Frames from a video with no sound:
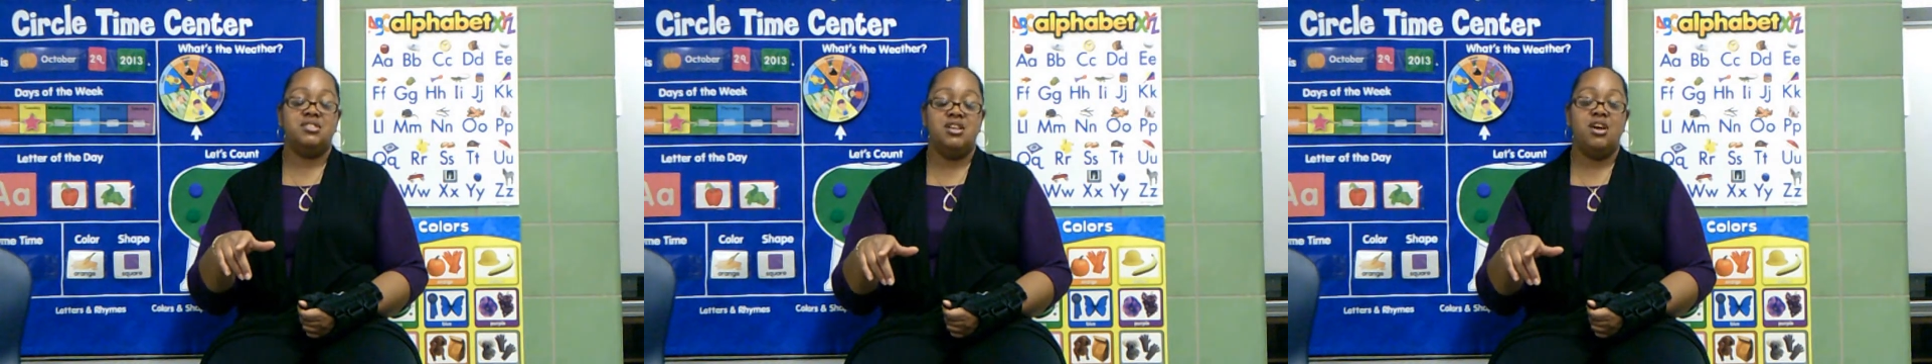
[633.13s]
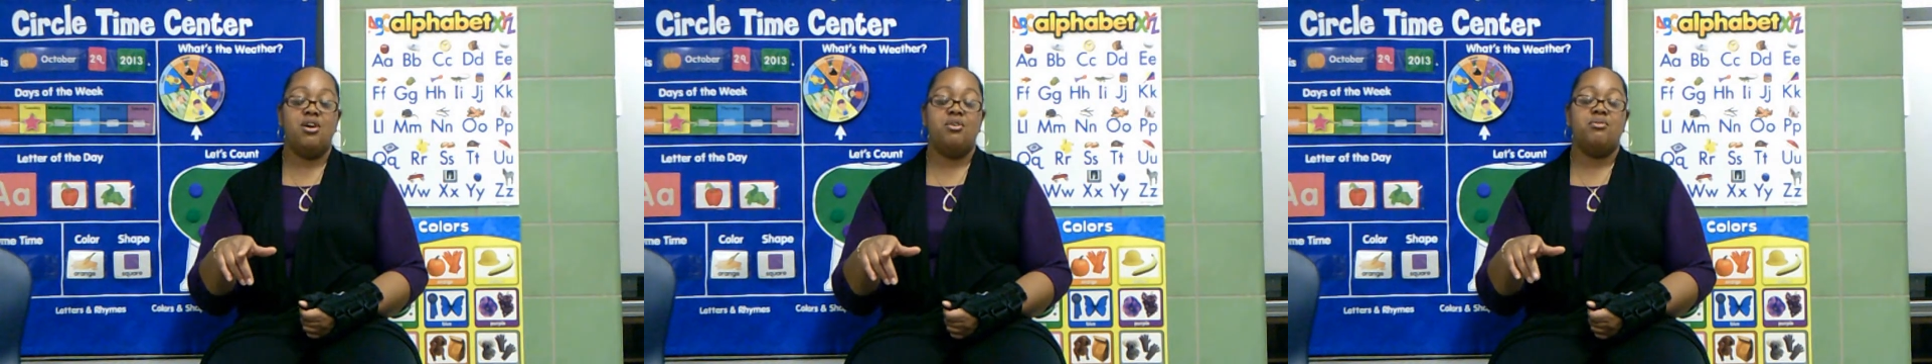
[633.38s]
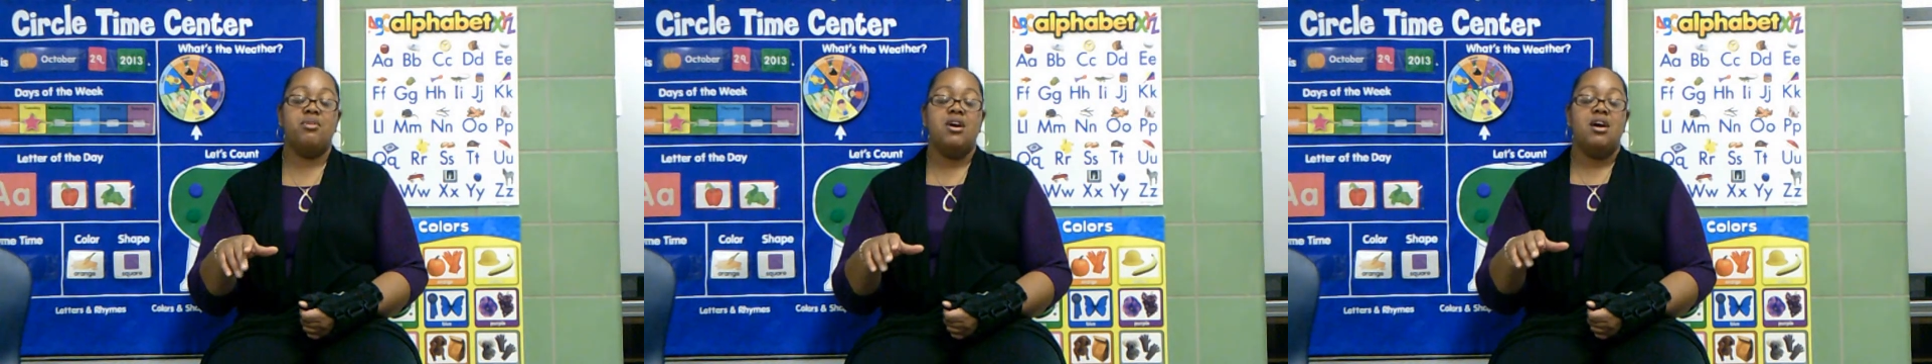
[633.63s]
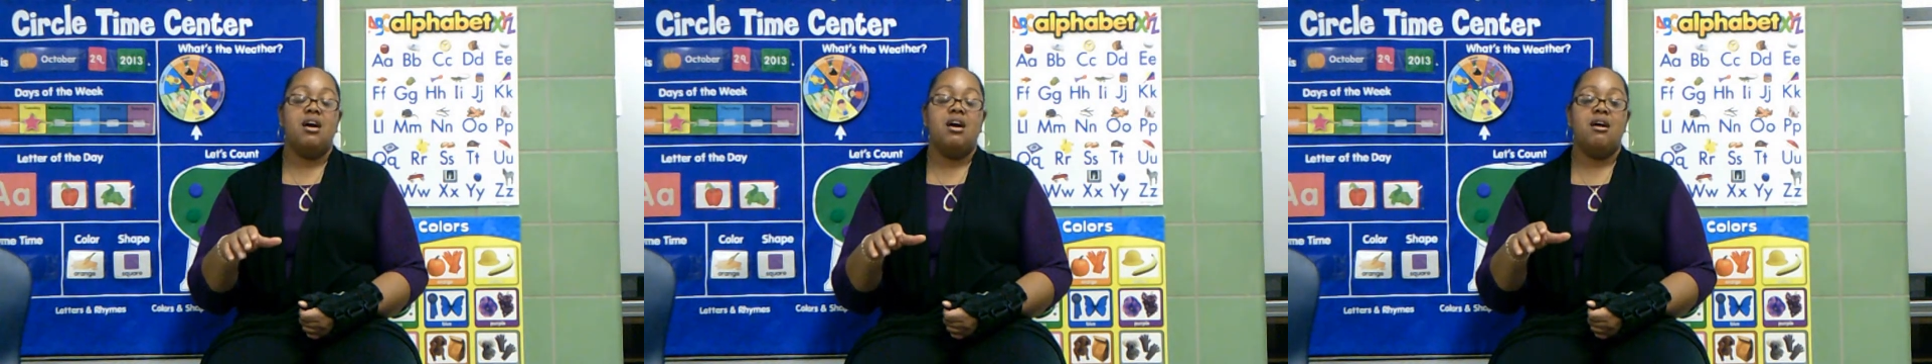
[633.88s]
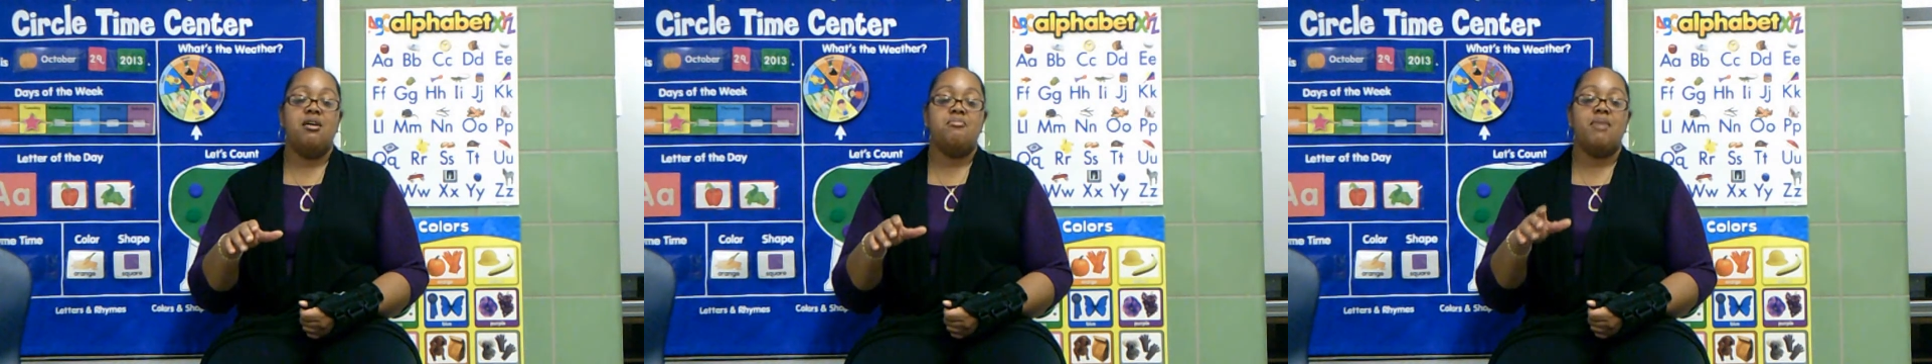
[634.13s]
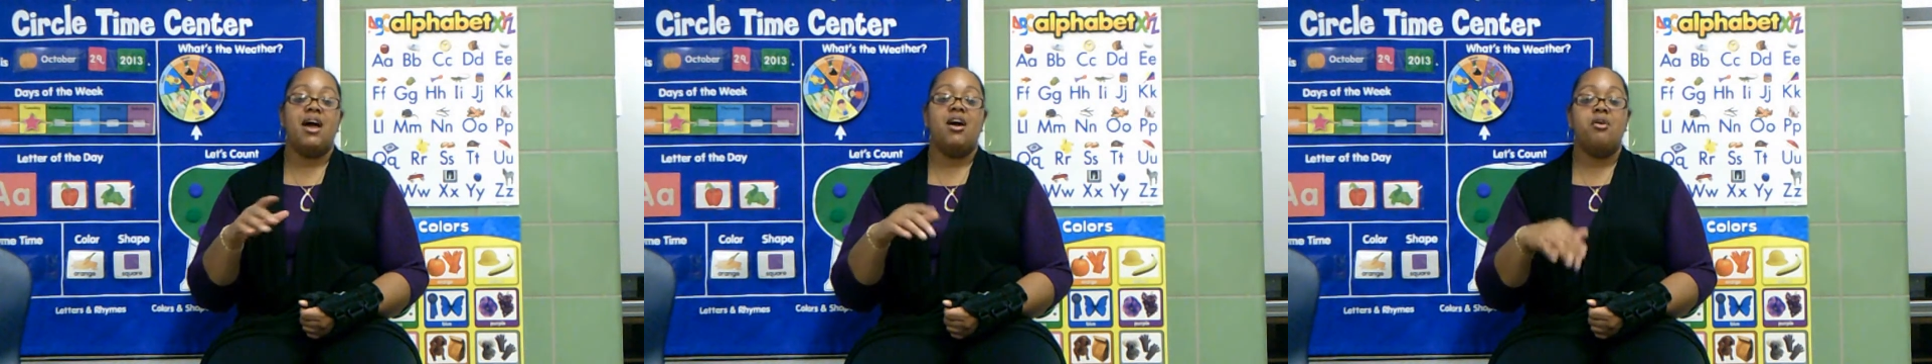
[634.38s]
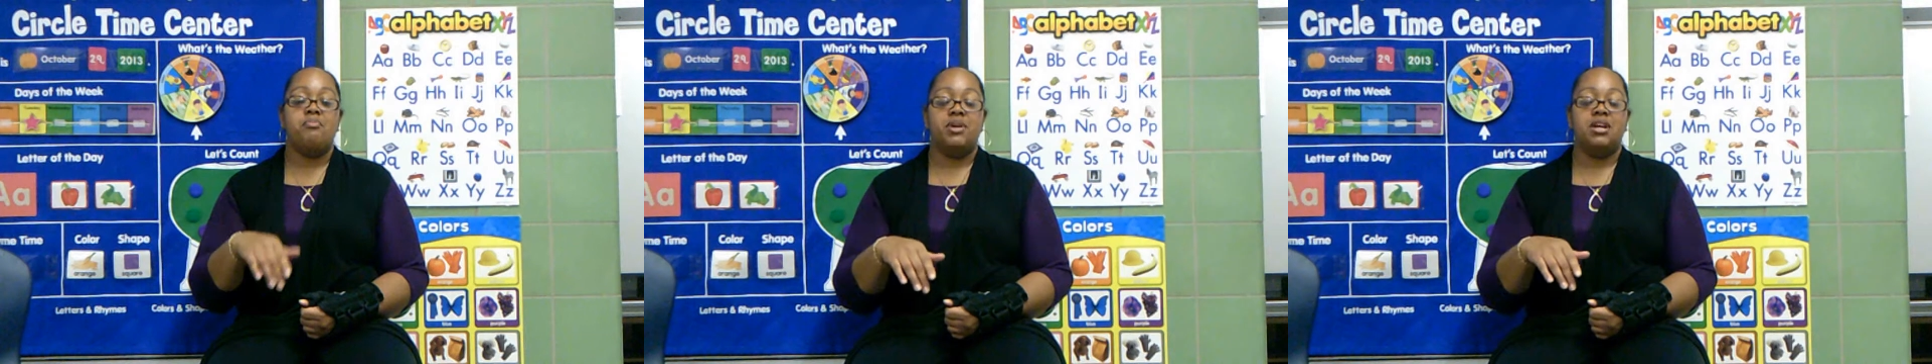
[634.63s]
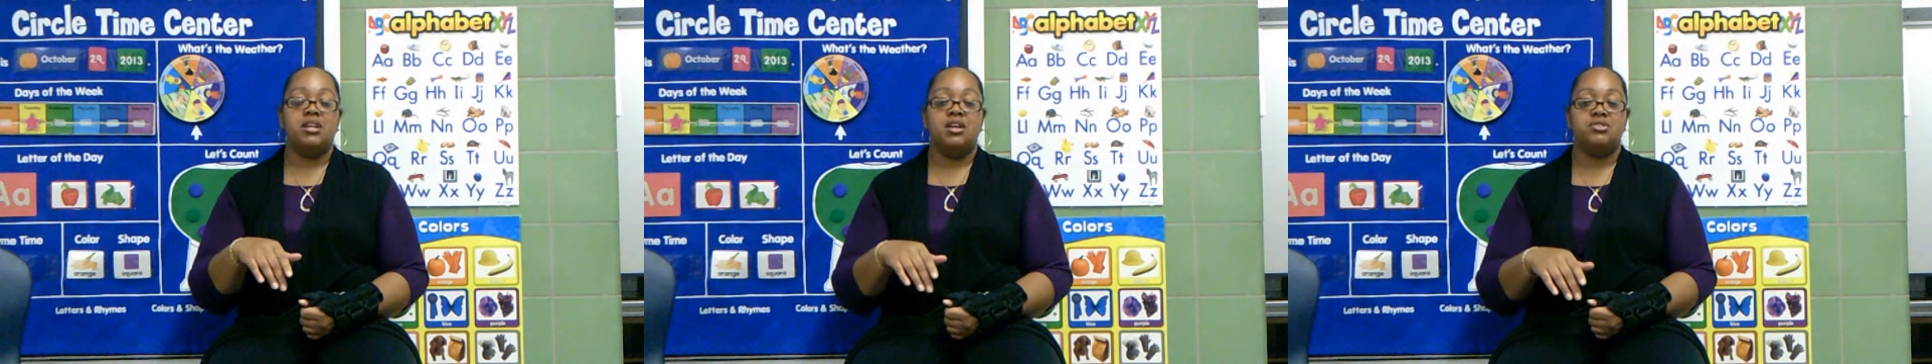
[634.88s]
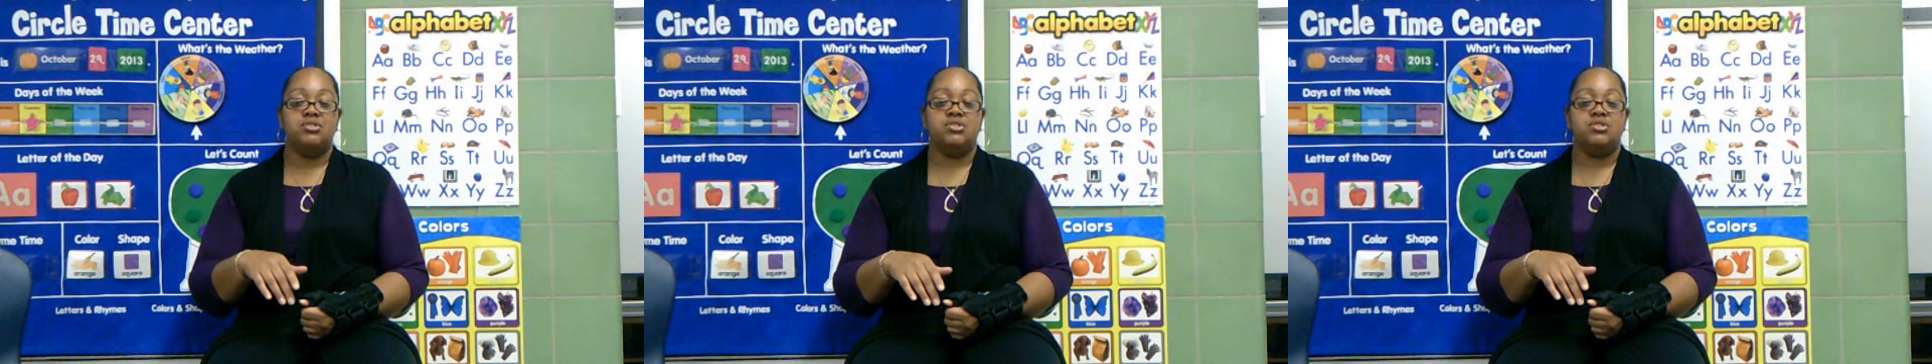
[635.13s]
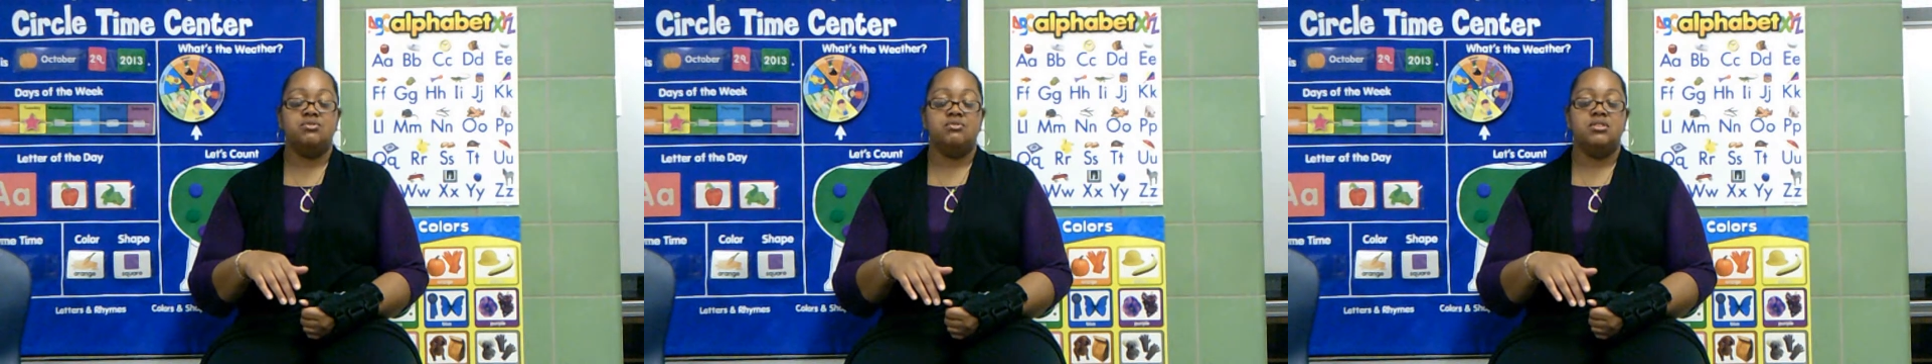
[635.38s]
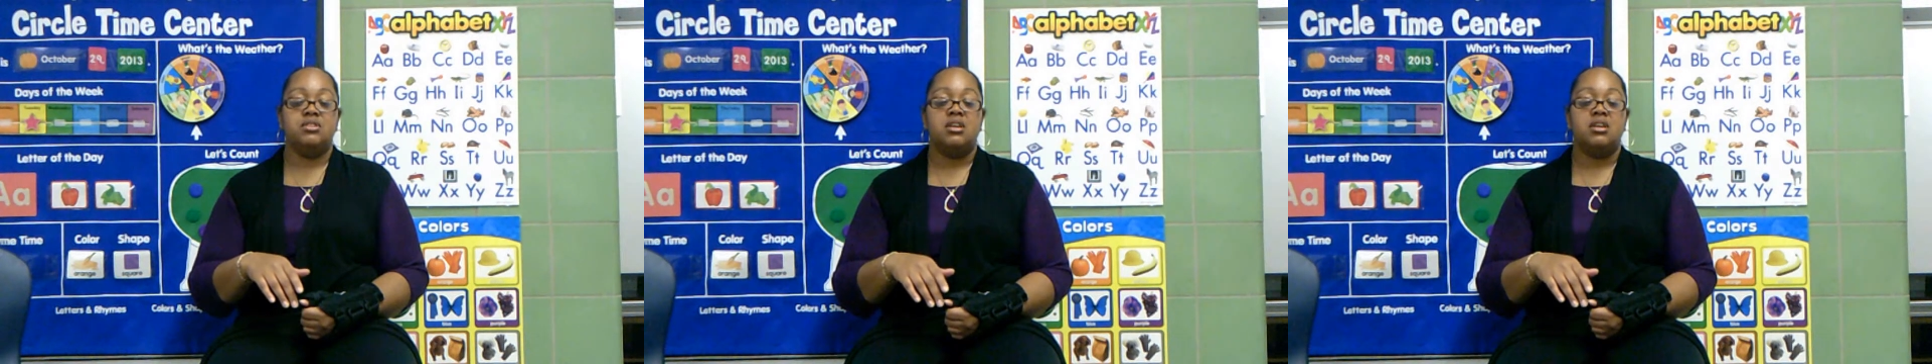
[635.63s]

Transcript: know by helping another student.